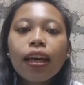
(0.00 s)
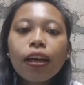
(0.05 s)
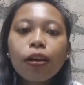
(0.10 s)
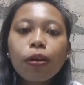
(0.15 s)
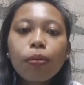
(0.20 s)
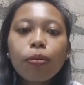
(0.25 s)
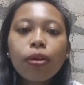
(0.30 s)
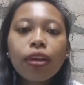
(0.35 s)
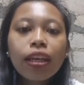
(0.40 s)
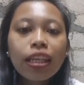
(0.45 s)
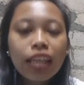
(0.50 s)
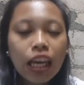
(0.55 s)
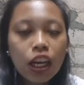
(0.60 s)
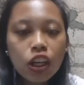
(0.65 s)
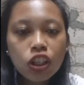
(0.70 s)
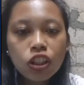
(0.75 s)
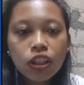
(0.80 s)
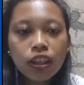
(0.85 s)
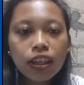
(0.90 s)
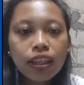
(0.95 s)

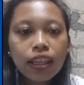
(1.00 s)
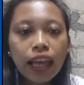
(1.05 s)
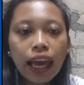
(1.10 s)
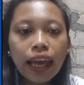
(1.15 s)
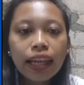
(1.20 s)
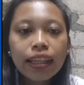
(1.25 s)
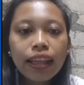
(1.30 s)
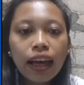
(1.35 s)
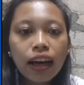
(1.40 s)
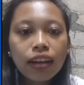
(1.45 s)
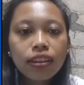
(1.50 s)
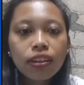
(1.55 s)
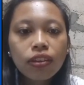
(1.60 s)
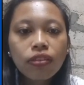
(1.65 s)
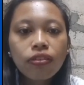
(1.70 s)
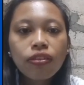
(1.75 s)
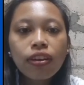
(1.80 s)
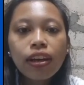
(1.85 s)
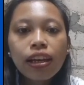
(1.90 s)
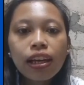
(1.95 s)
communication, and
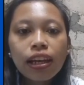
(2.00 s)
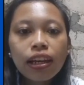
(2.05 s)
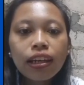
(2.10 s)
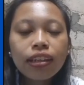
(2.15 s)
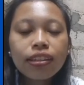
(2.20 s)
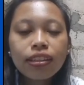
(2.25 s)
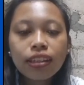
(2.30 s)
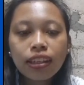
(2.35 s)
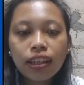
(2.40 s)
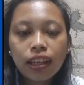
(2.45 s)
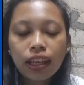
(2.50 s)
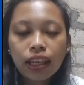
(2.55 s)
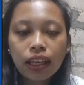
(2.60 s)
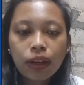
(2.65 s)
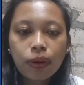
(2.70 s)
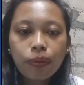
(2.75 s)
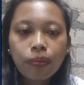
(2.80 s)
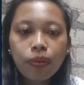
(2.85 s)
active listening.